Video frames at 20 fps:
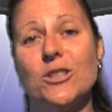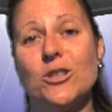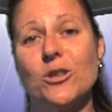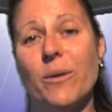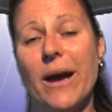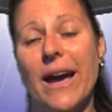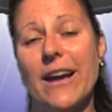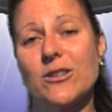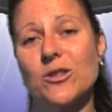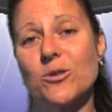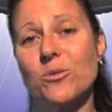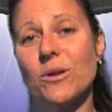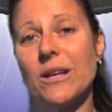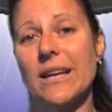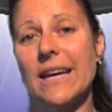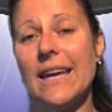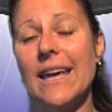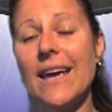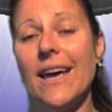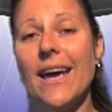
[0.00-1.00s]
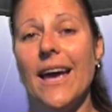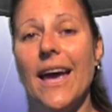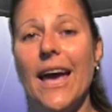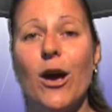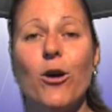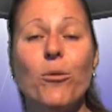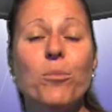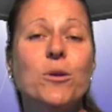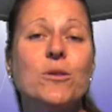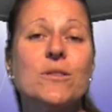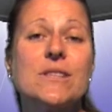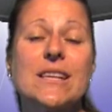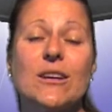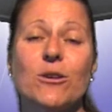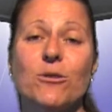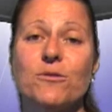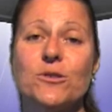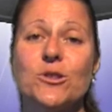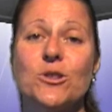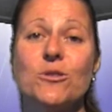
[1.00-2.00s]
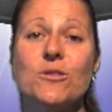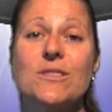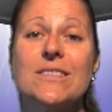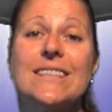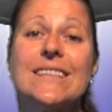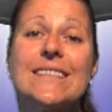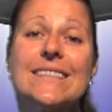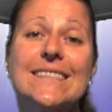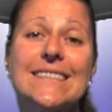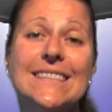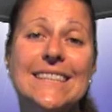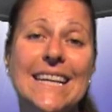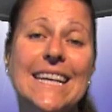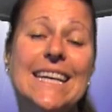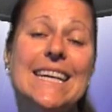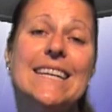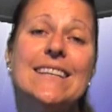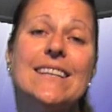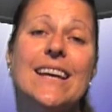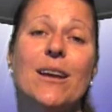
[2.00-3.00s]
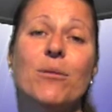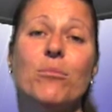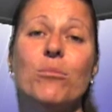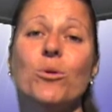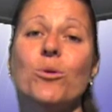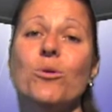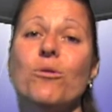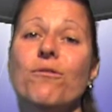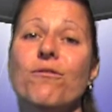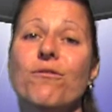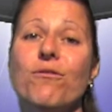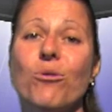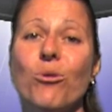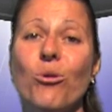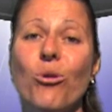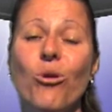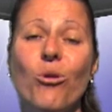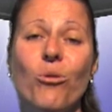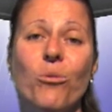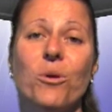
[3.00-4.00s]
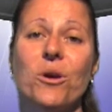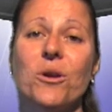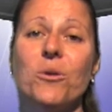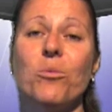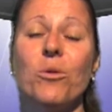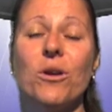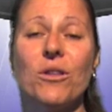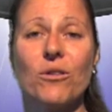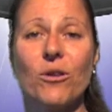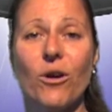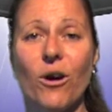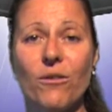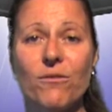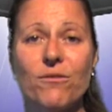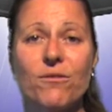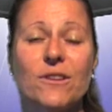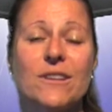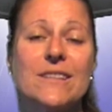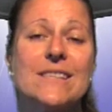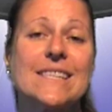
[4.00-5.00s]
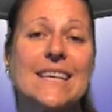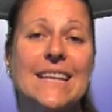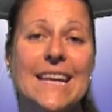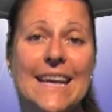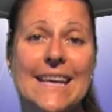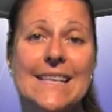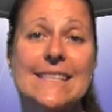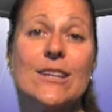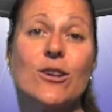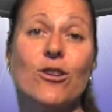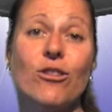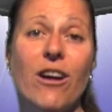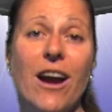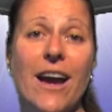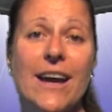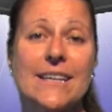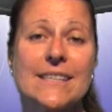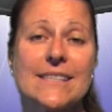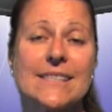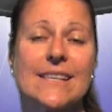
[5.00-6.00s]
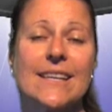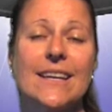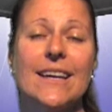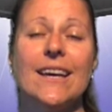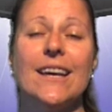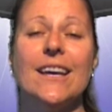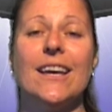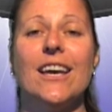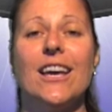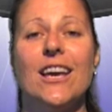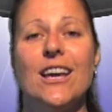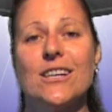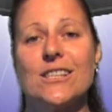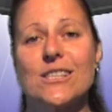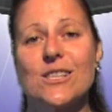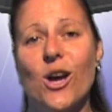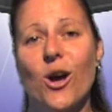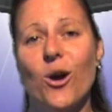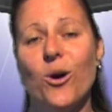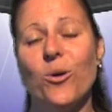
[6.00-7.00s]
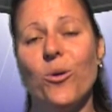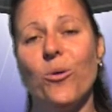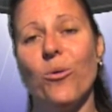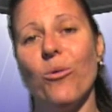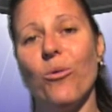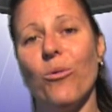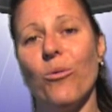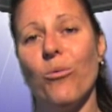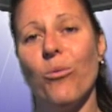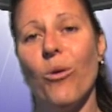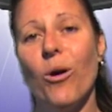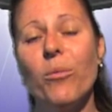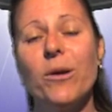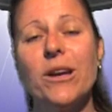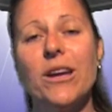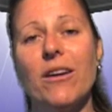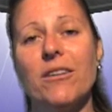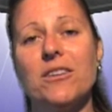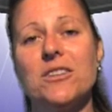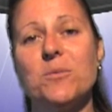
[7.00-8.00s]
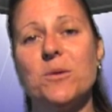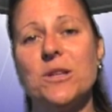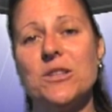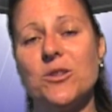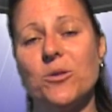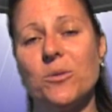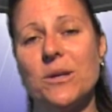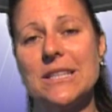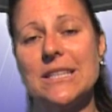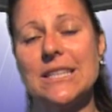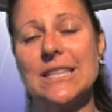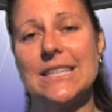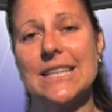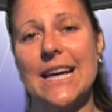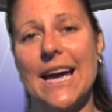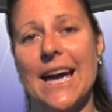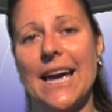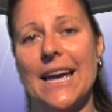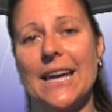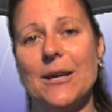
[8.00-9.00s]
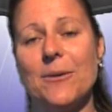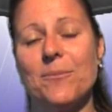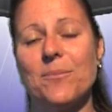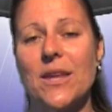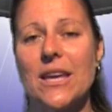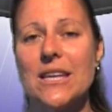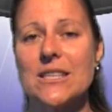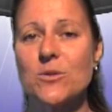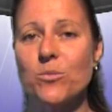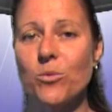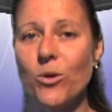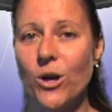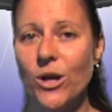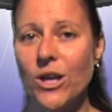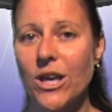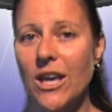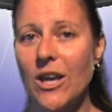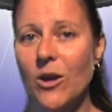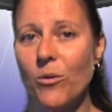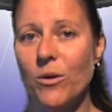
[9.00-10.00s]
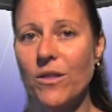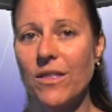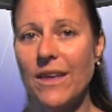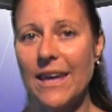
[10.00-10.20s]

to actually help yourself to succeed and move forward with confidence and ease and grace. So what we're going to be doing today is working with